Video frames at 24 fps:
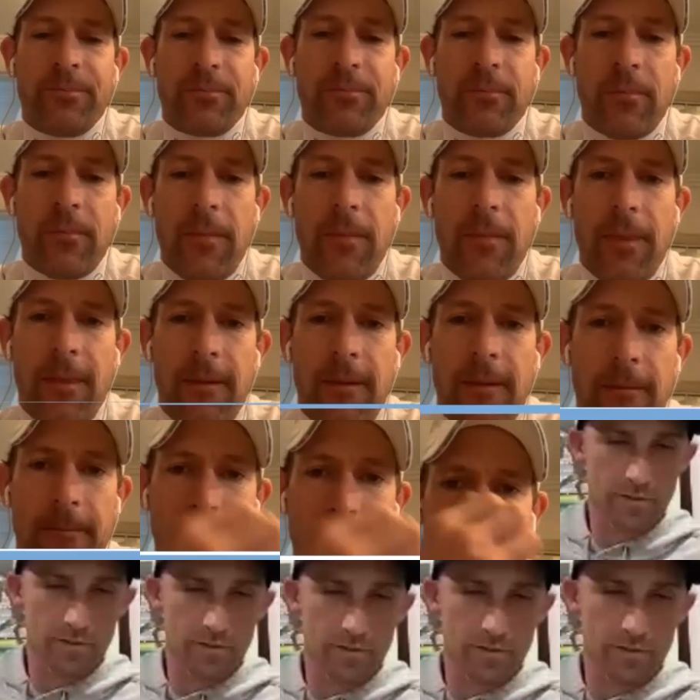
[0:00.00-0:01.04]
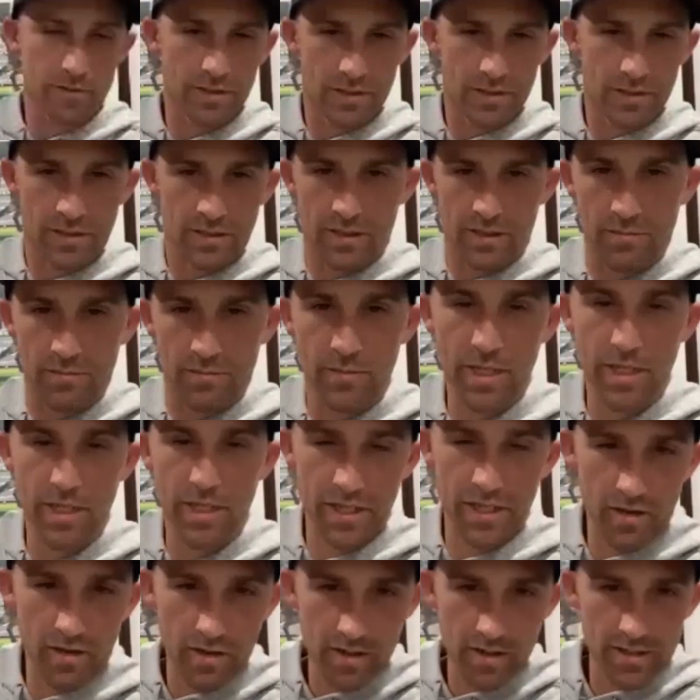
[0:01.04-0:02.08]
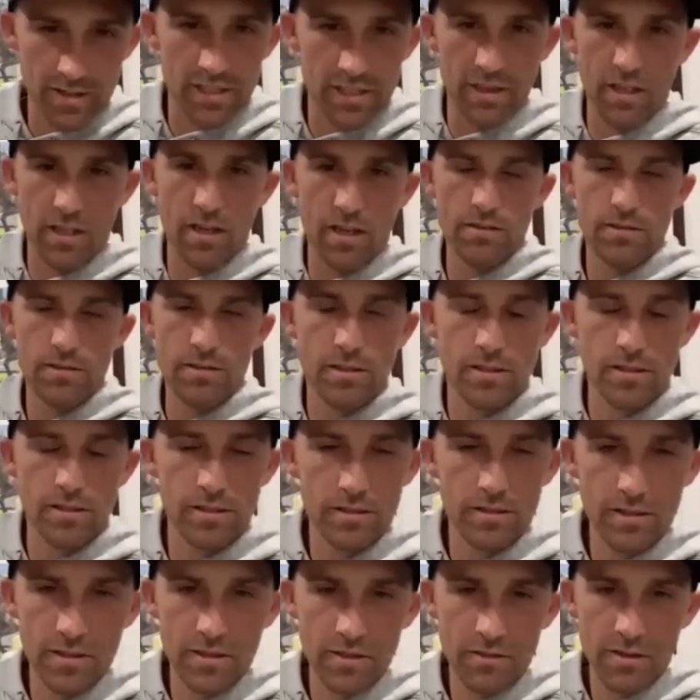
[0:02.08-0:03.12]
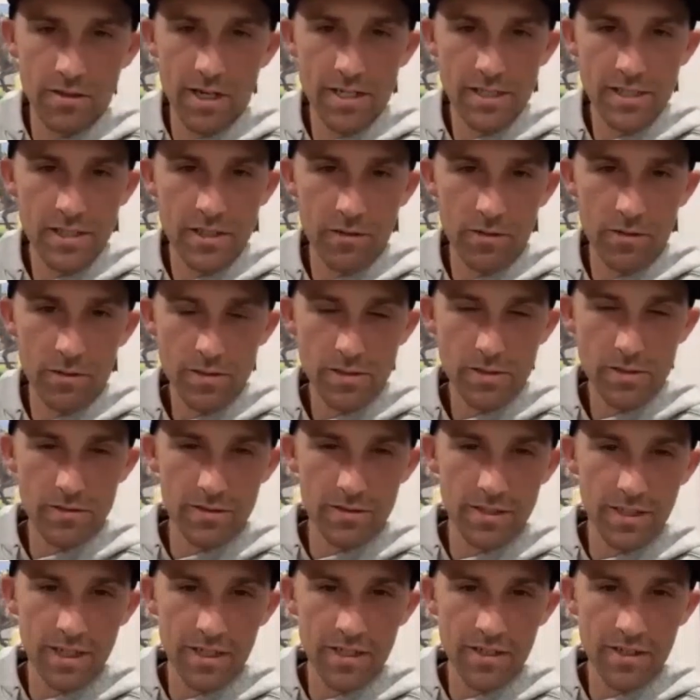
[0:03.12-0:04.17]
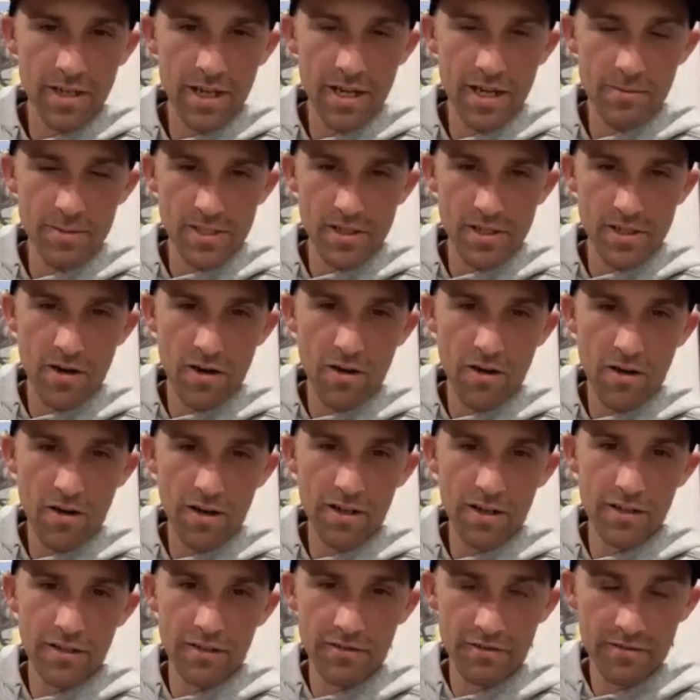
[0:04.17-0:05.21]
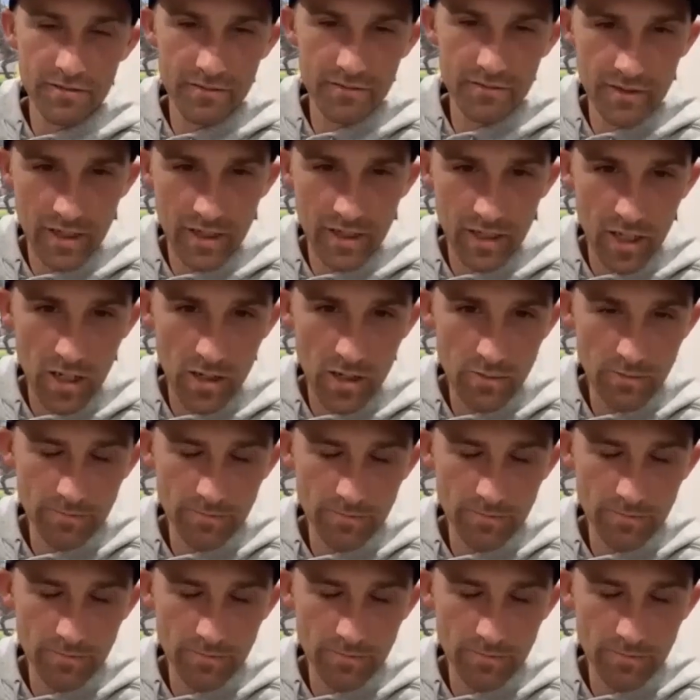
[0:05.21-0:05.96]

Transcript: Yeah. Many highs and lows on the race course. Can you name us a high and a low?